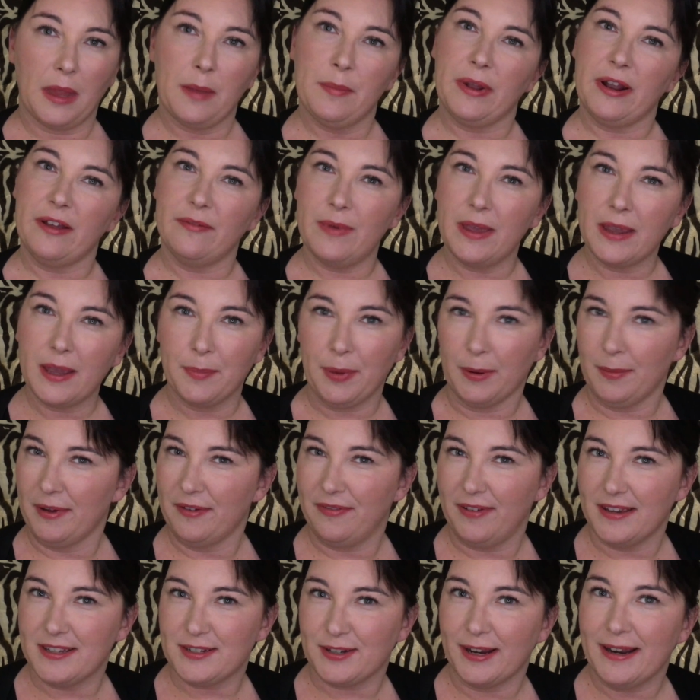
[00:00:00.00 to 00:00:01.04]
But I have makeup on
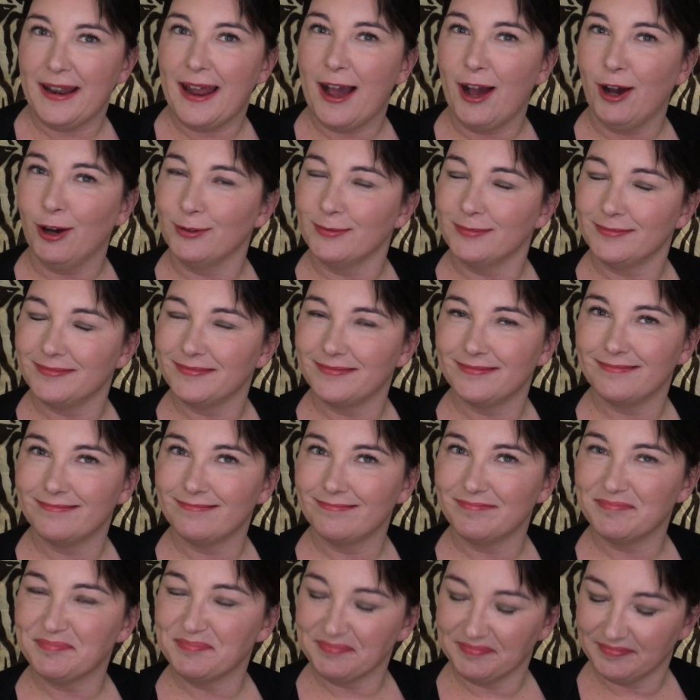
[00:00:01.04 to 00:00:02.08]
my face right now.
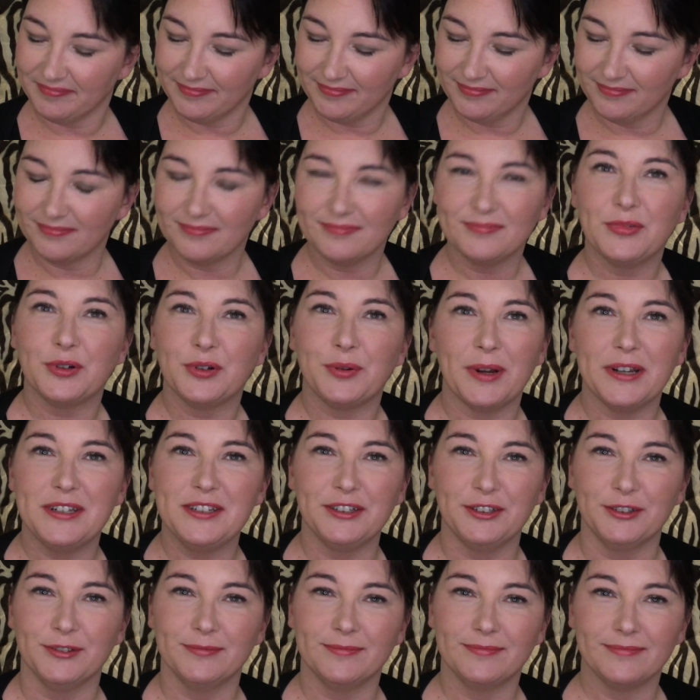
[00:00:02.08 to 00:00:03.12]
What
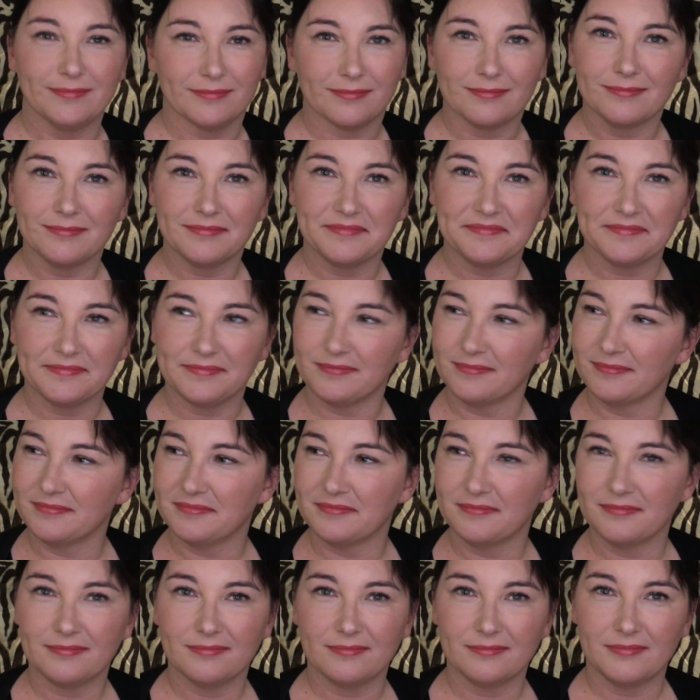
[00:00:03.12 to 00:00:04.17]
do?
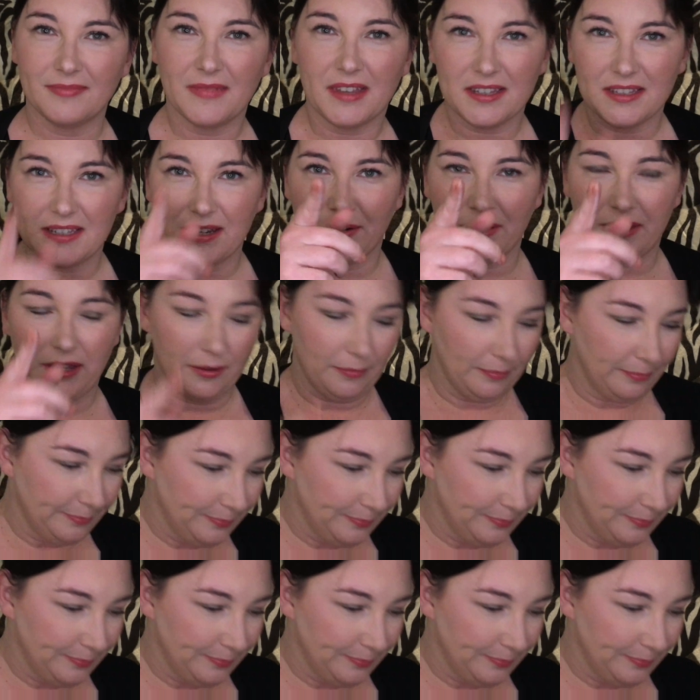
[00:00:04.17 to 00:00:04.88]
Stare at that.